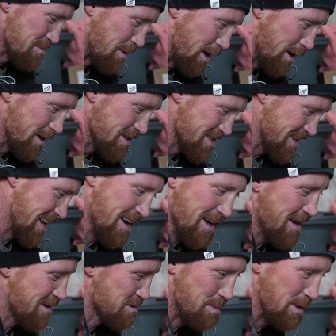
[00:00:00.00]
apart is that I
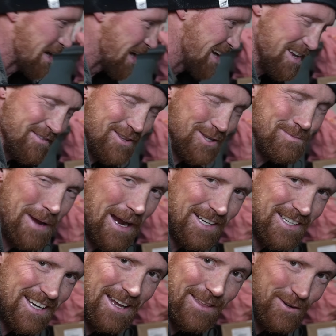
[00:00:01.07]
don't have to put any of this back
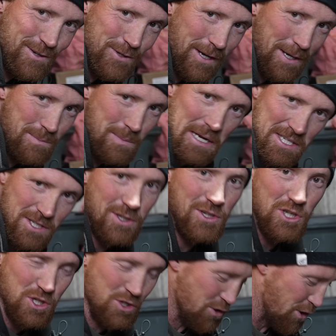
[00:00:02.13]
together, so I can basically
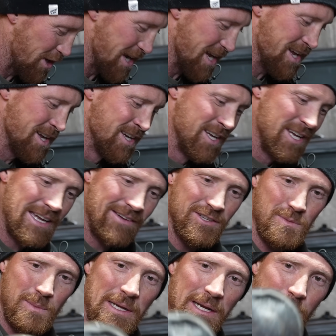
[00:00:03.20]
destroy it if
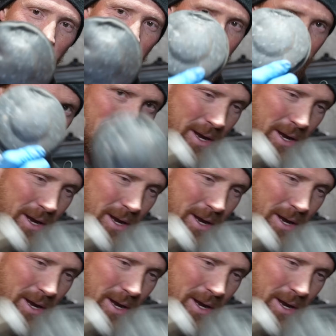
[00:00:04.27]
it's being a pain in the